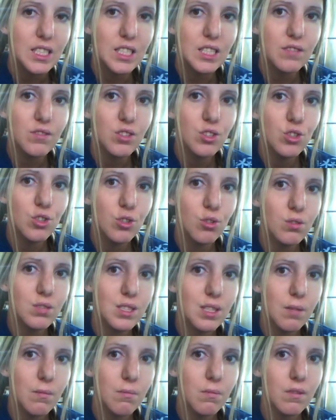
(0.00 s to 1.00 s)
even though
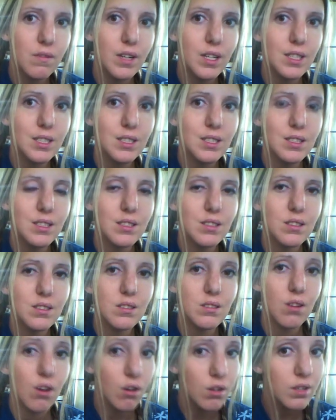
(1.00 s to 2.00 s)
some of us,
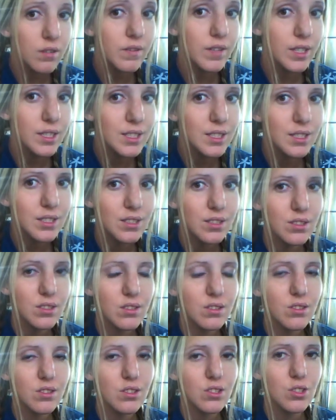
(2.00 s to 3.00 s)
all of us,
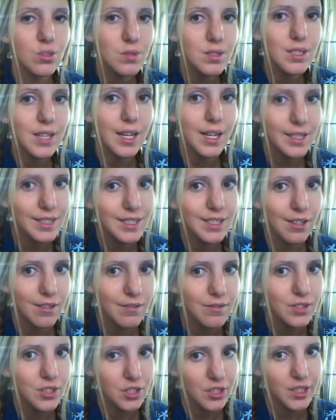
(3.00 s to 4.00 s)
use that
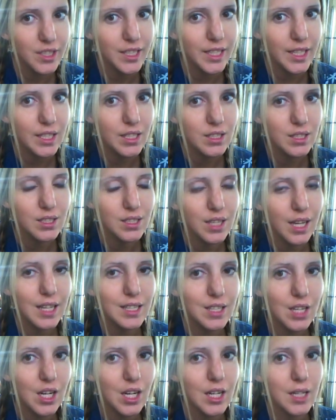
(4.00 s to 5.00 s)
selfishly
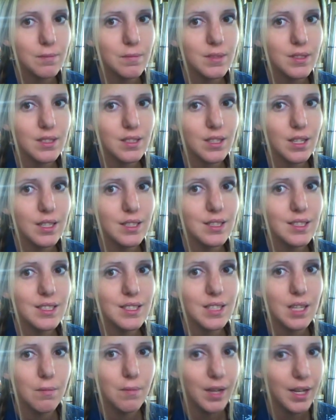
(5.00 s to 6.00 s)
at times, and
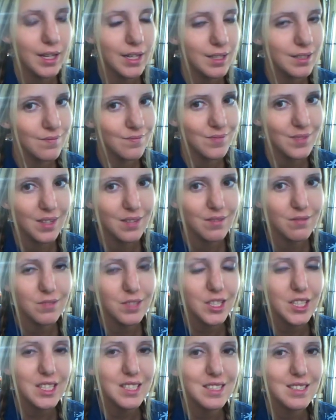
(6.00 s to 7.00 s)
some at a
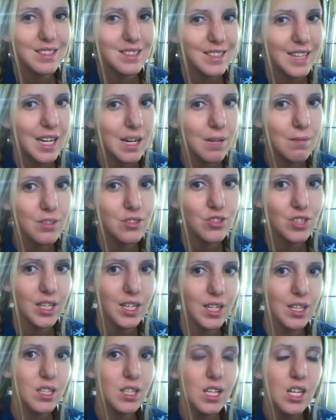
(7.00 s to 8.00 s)
very
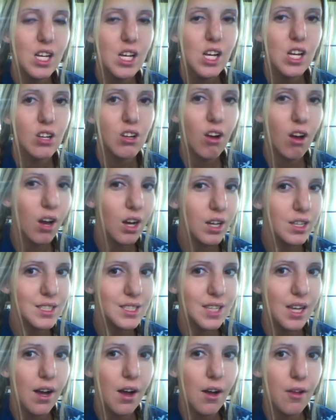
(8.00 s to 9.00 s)
damaging
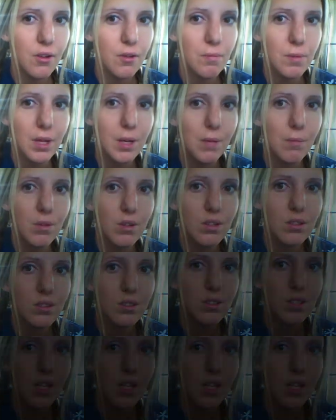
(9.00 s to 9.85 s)
cost to other people.